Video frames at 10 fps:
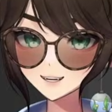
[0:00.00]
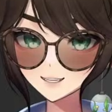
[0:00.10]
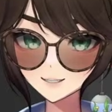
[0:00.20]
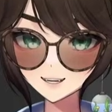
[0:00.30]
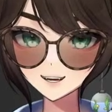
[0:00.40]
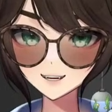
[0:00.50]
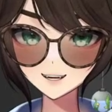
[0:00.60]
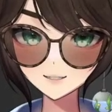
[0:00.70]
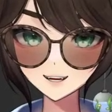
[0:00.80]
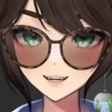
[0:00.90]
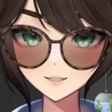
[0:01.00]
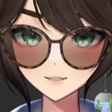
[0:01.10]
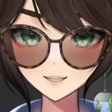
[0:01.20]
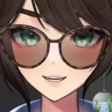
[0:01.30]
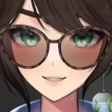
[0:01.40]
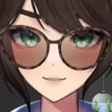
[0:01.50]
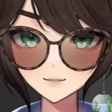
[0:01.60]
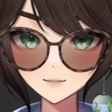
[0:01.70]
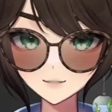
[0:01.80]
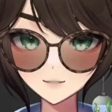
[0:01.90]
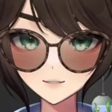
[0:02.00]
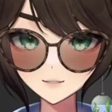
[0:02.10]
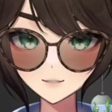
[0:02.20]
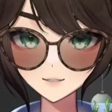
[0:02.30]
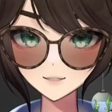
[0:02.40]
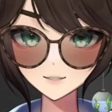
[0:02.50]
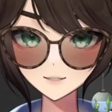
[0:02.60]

Well, get some sleepy, get some sleepy.